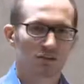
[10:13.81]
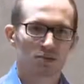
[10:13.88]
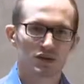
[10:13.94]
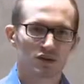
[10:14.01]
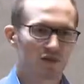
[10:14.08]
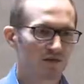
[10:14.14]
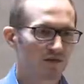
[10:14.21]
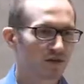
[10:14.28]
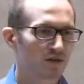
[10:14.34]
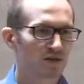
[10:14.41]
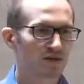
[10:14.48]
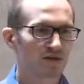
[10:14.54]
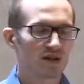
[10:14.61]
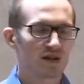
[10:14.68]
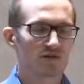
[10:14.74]
misconfigured
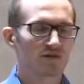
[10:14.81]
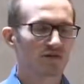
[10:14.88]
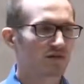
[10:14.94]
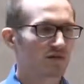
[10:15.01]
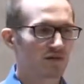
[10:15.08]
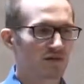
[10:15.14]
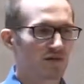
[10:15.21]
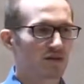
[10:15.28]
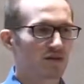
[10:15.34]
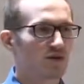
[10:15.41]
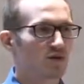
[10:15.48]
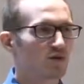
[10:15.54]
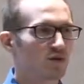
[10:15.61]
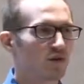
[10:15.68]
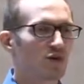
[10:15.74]
stuff, stuff that
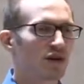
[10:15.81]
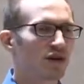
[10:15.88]
you don't